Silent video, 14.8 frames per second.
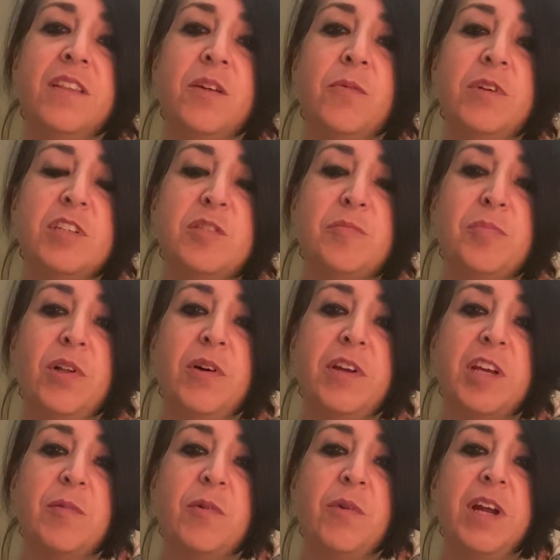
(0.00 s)
The wind is blowing
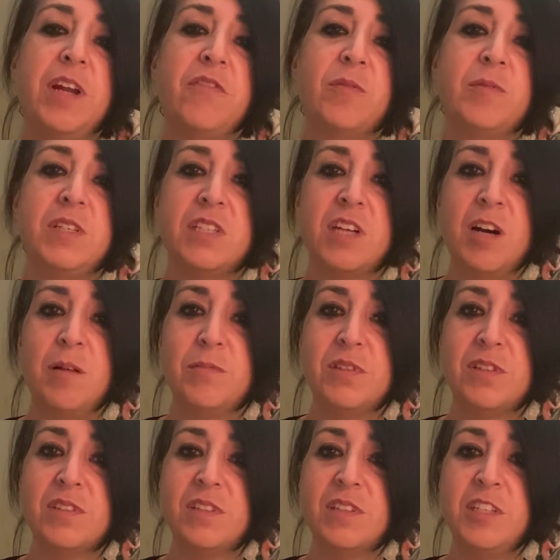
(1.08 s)
him away from these
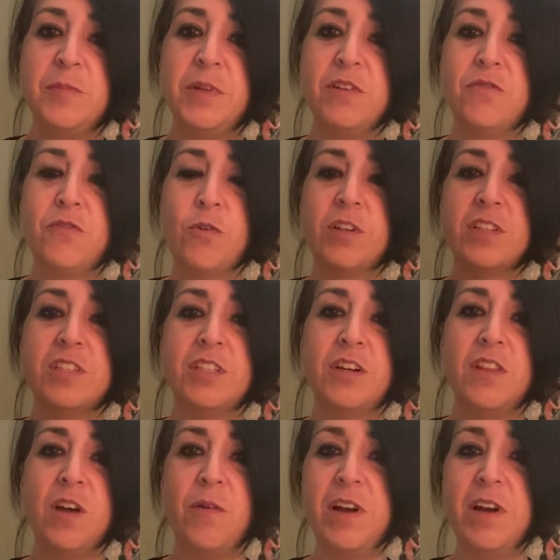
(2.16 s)
cups. He's being forced to
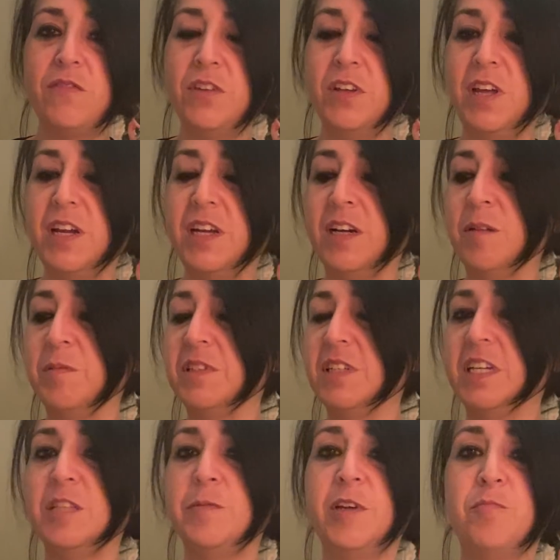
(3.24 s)
go that way, I feel like. It's
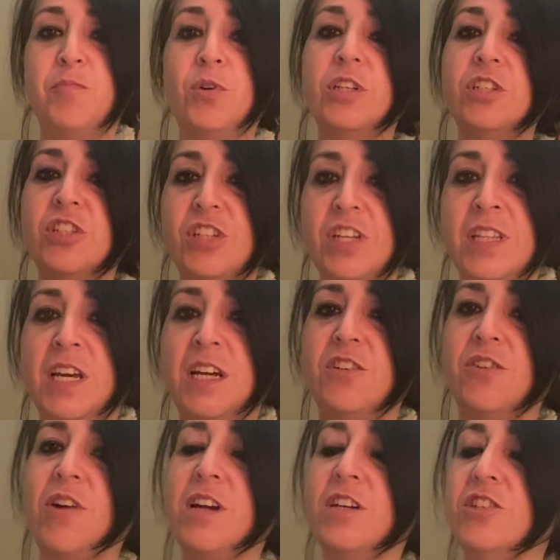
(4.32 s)
like he's being pushed in that
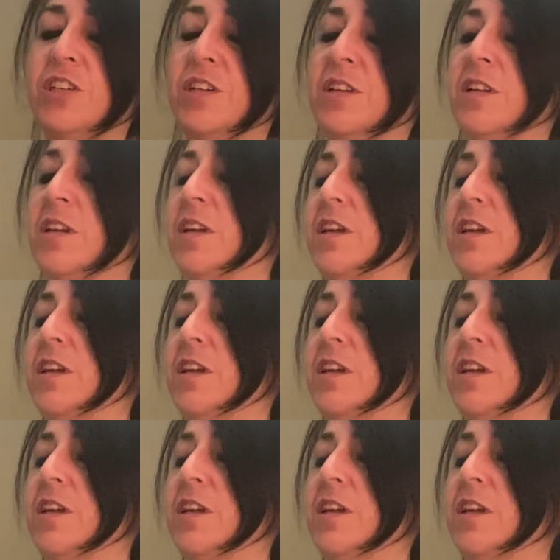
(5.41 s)
direction.